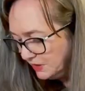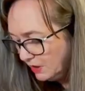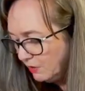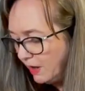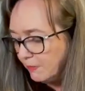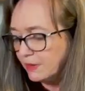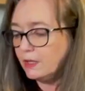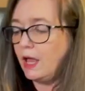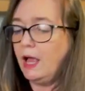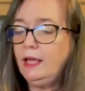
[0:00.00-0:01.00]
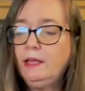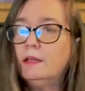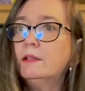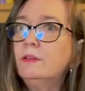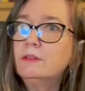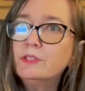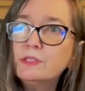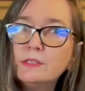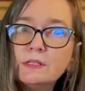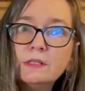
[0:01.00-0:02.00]
you know, I would like. They're
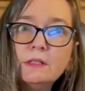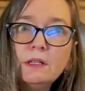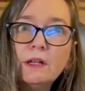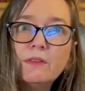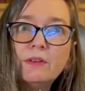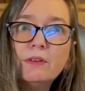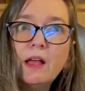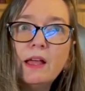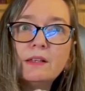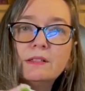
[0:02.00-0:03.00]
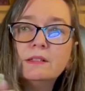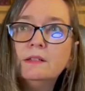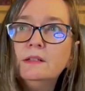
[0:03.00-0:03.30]
just, you know, they're not